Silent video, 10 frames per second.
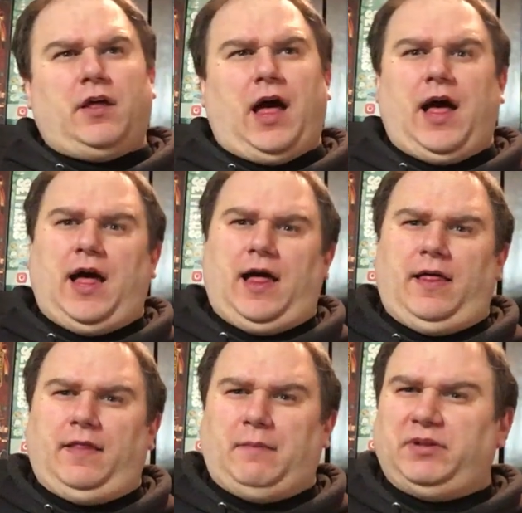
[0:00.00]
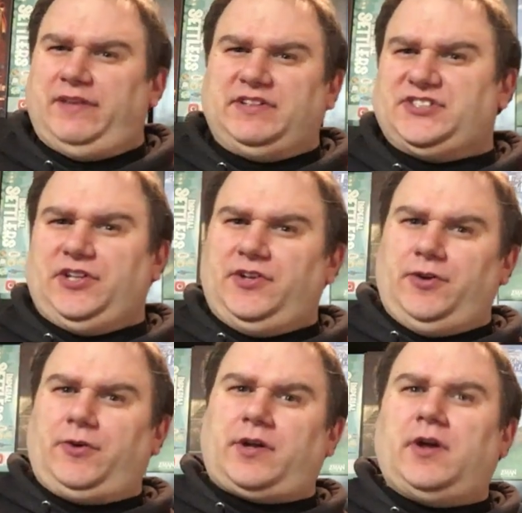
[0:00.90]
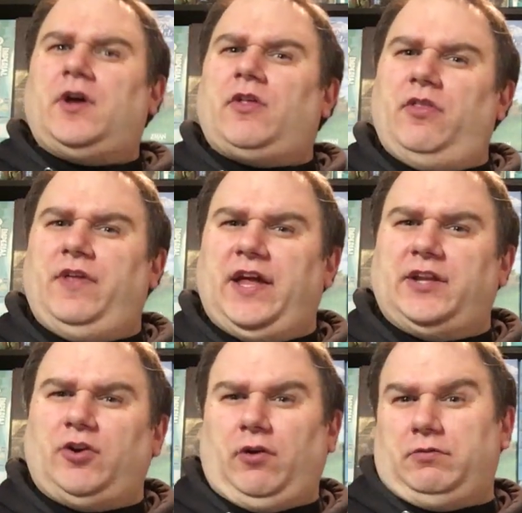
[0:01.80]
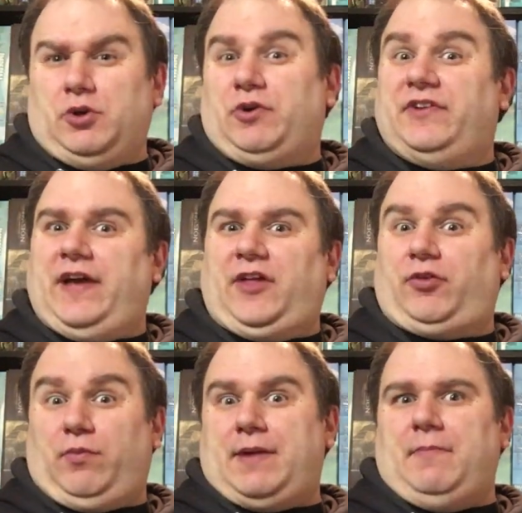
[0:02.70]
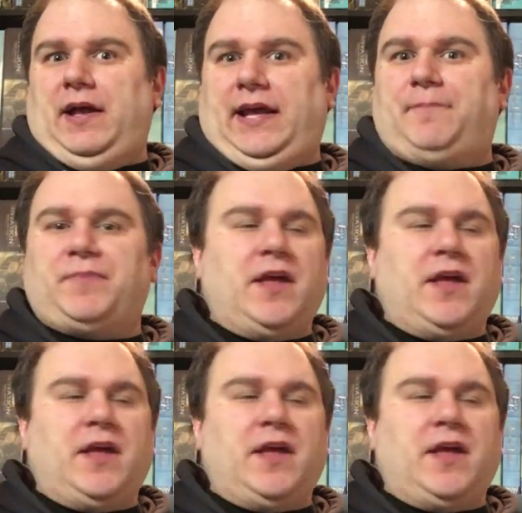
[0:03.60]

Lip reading: I believe is the Duke, then you can take 3 money.